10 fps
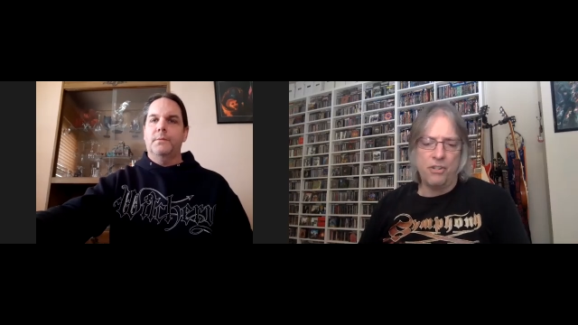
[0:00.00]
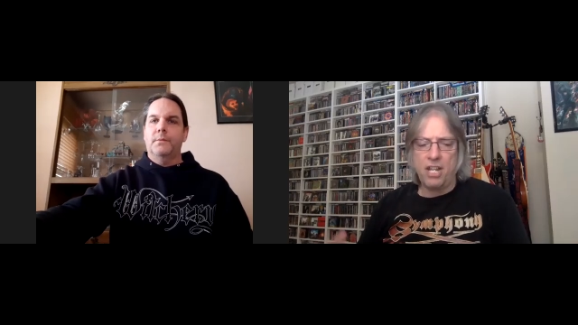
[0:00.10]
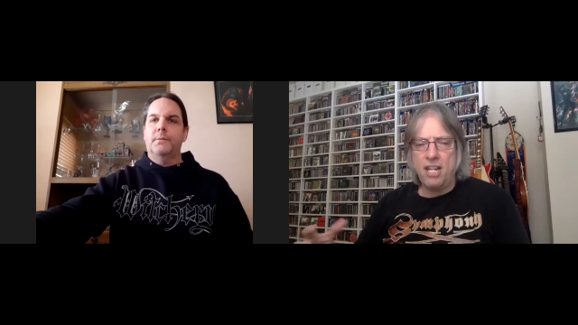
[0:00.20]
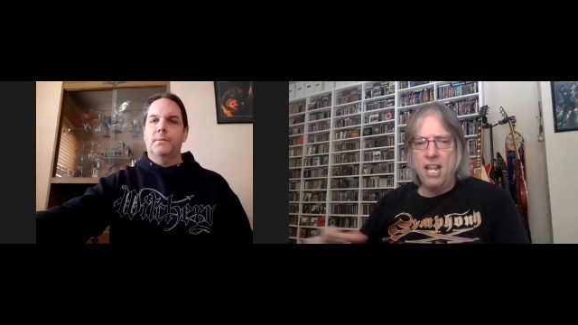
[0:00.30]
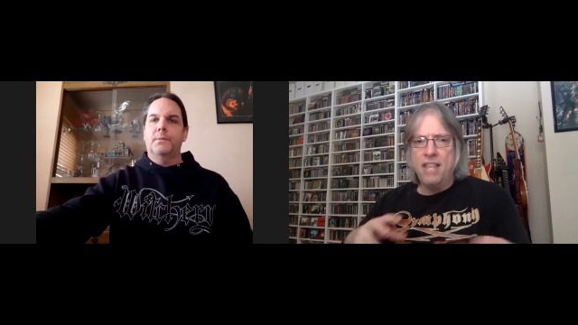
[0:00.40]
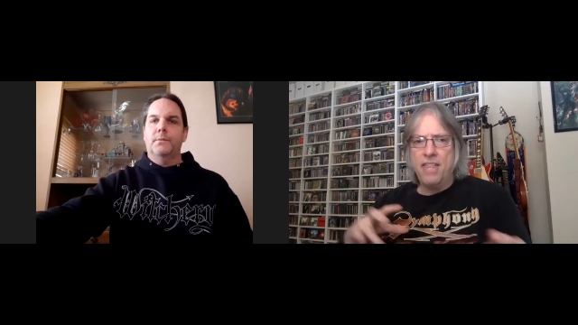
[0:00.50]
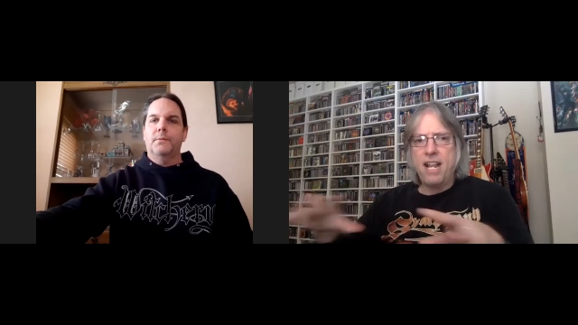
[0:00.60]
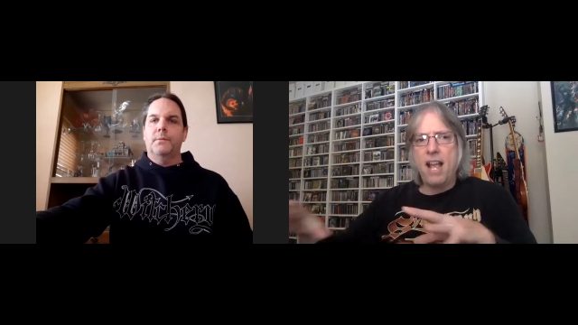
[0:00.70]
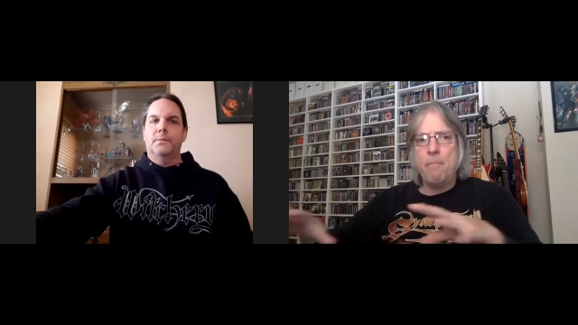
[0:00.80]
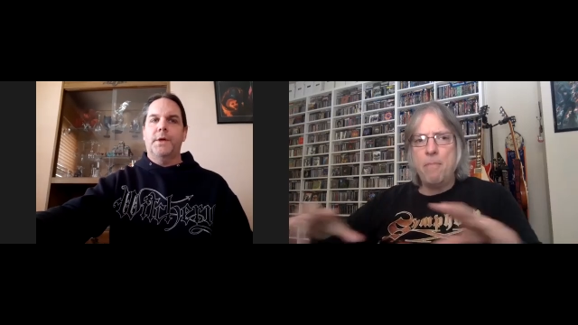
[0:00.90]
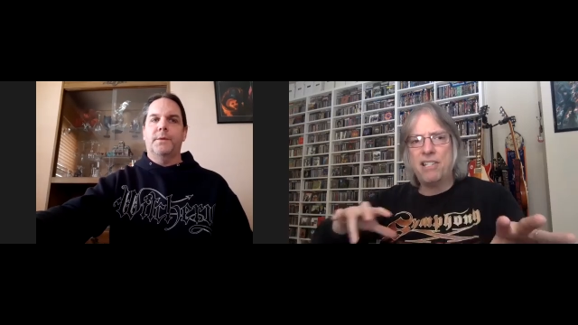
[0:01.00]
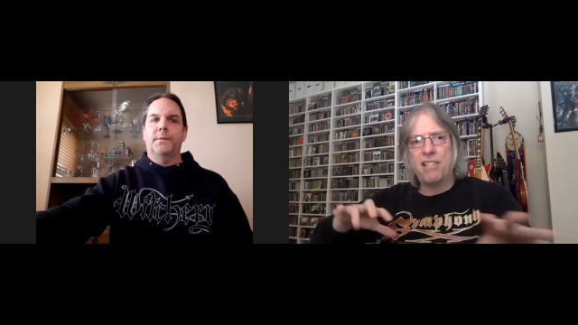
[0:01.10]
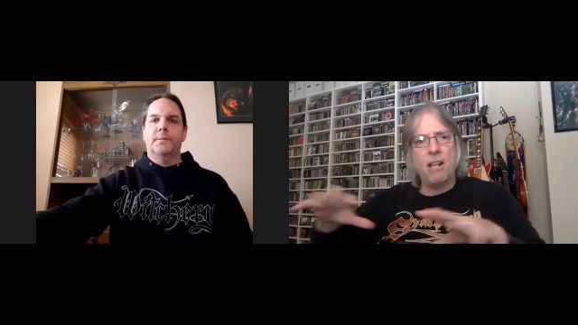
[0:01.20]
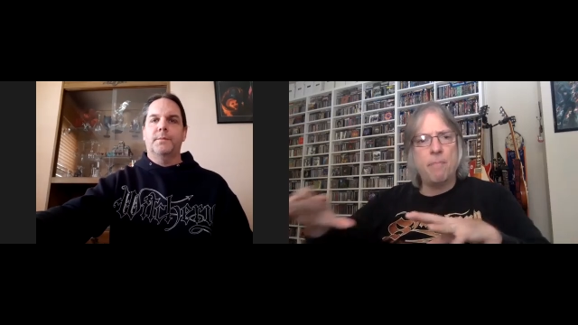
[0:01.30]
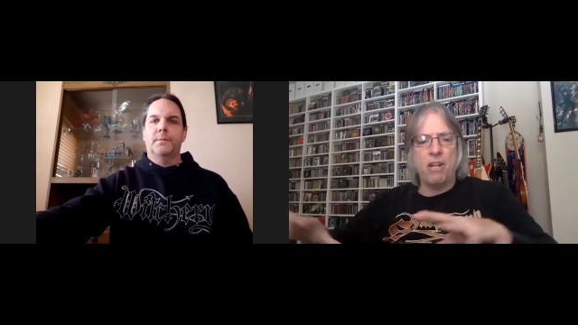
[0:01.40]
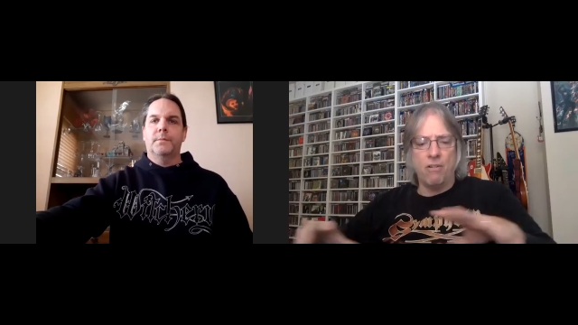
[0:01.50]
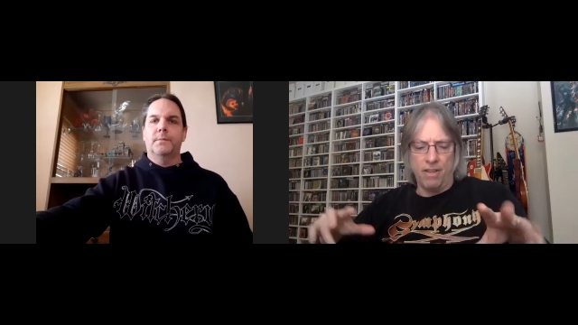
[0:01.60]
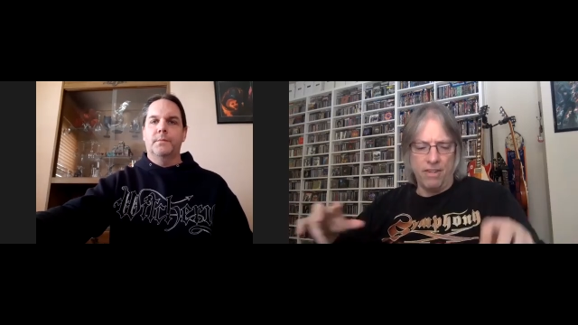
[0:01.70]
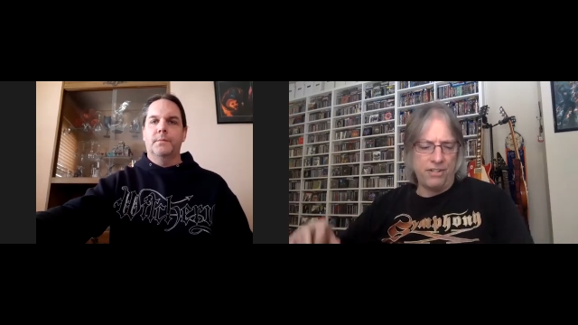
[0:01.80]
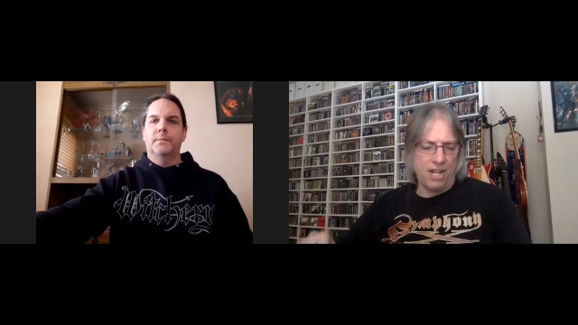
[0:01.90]
Speaker 1: So they they kind of yeah. mixed it up here
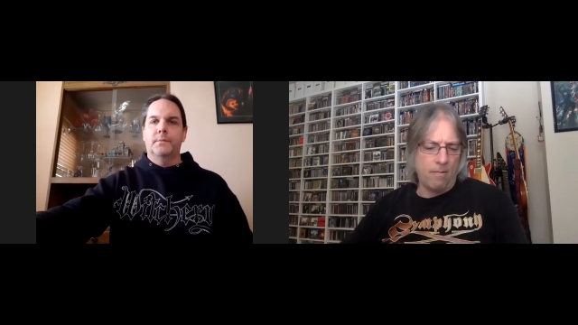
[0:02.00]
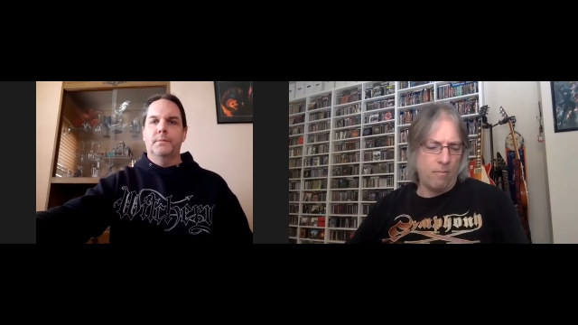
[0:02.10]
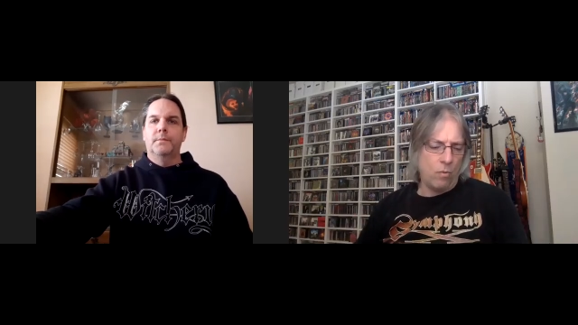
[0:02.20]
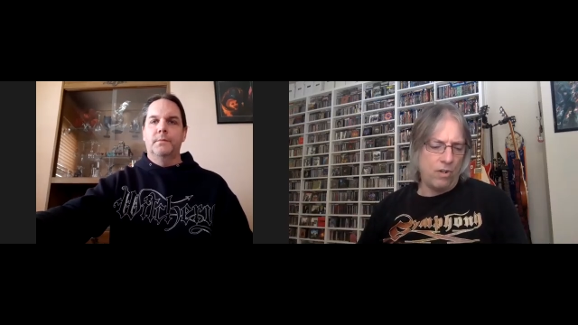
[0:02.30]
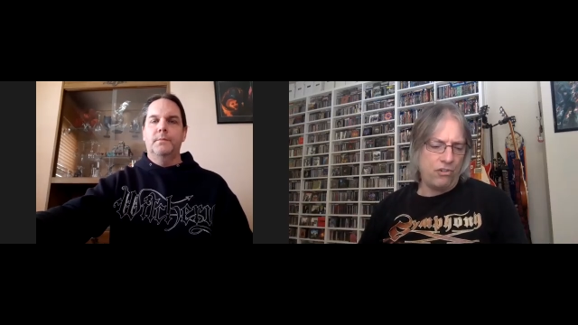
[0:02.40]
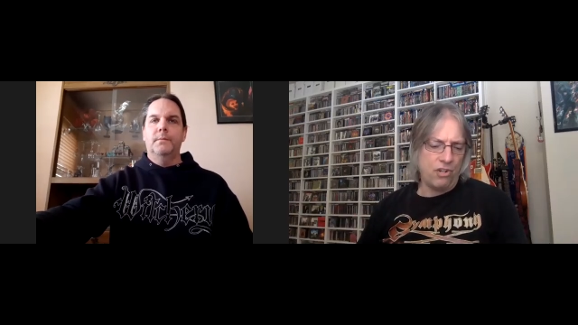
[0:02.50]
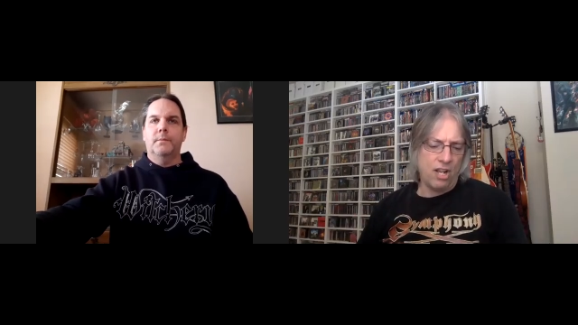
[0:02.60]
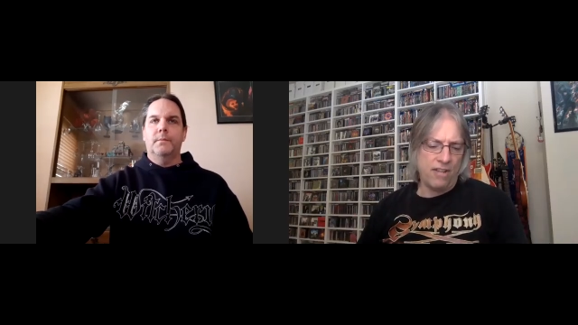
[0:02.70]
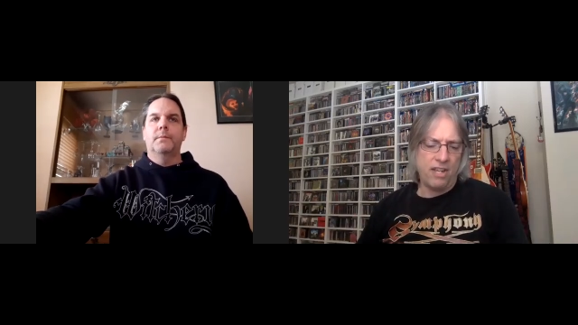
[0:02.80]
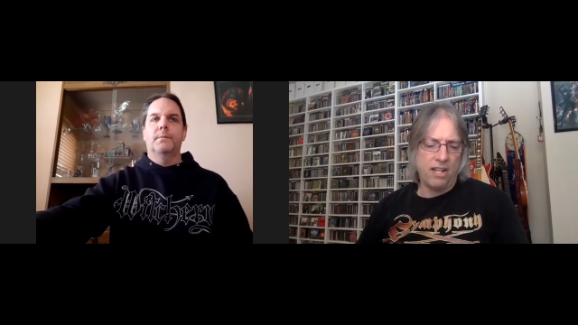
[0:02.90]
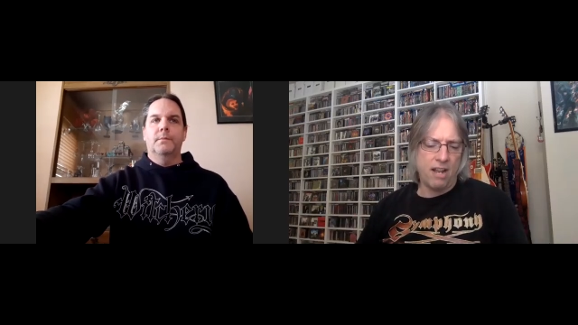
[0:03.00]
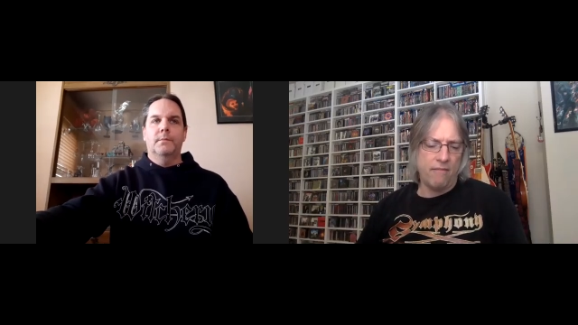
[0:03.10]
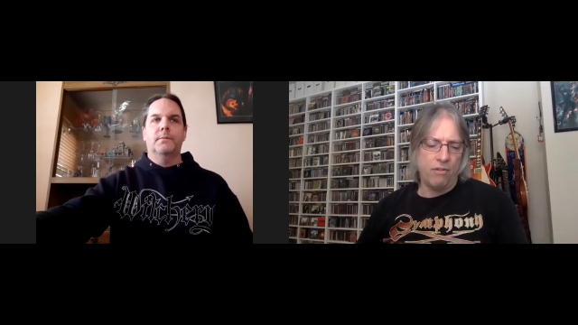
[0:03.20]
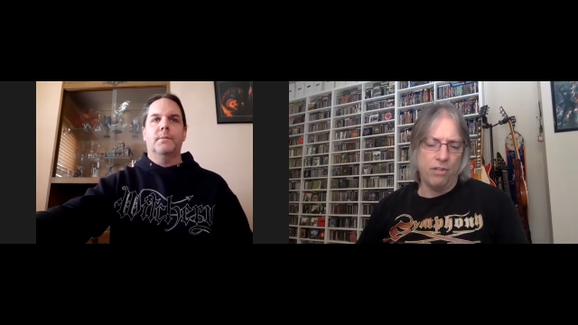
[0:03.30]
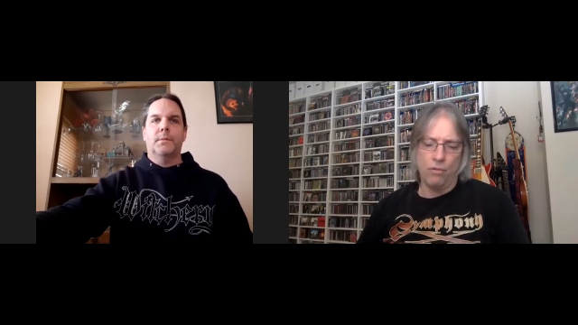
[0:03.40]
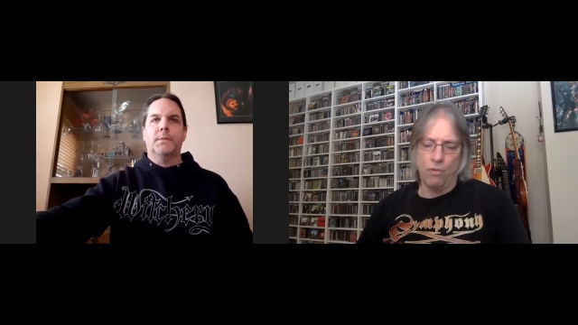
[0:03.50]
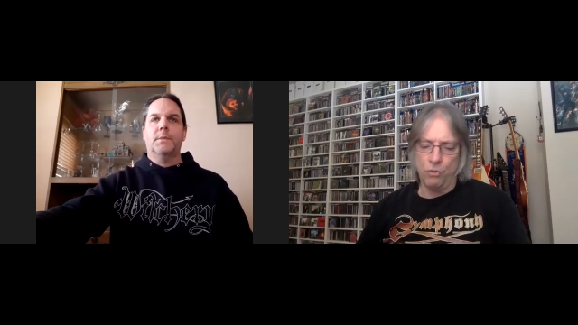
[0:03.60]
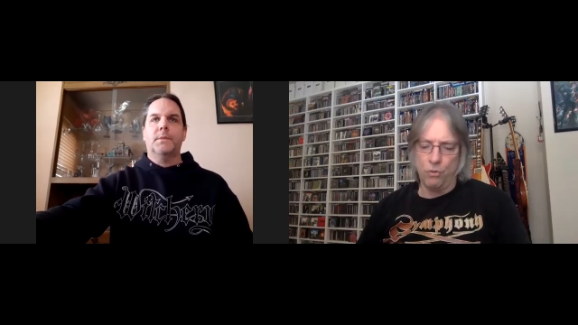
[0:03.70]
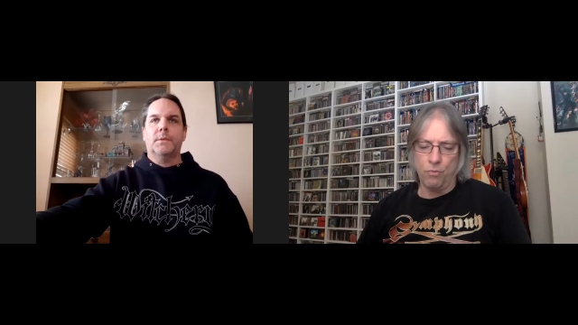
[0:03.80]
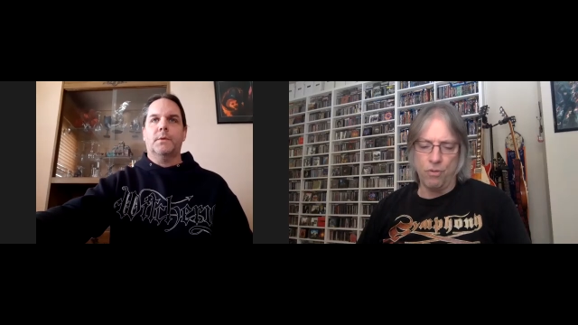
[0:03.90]
on this album, which uh, I think I've really grown
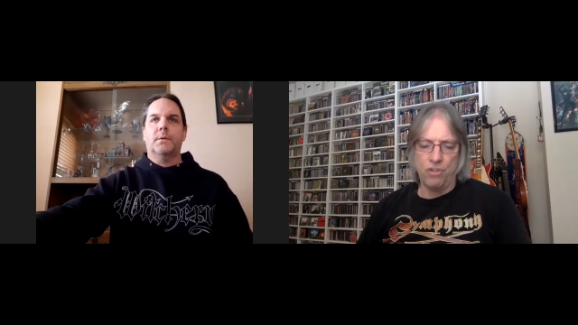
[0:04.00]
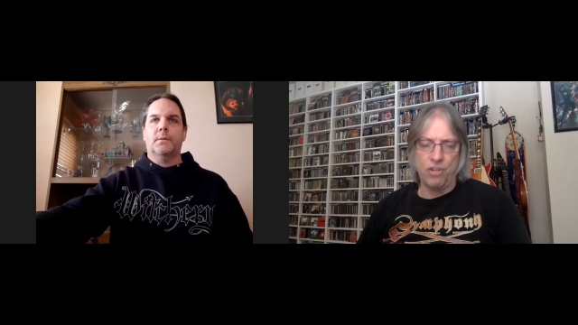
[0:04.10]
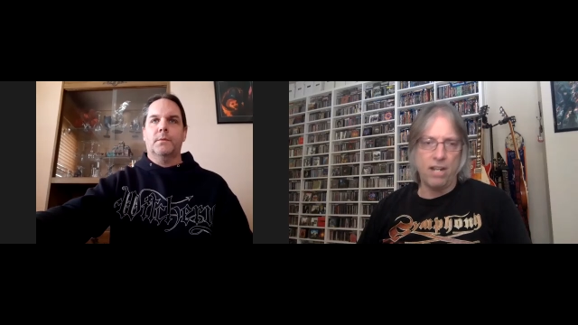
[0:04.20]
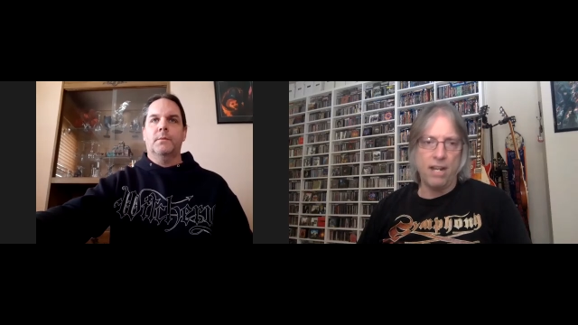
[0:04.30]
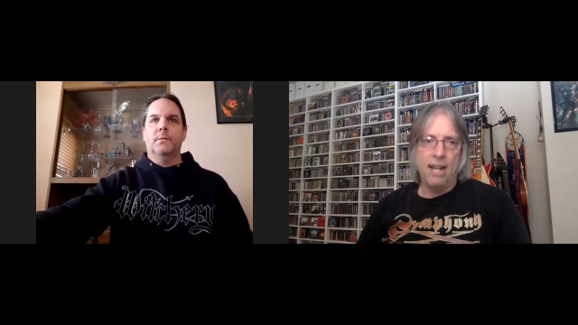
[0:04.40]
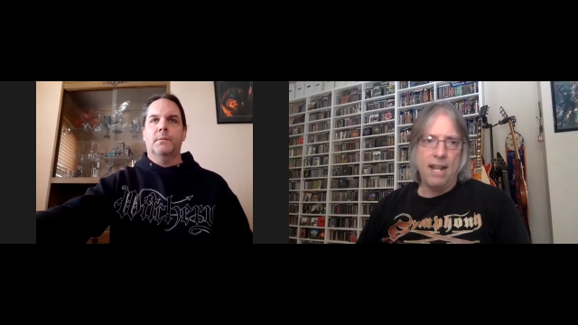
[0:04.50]
to appreciate.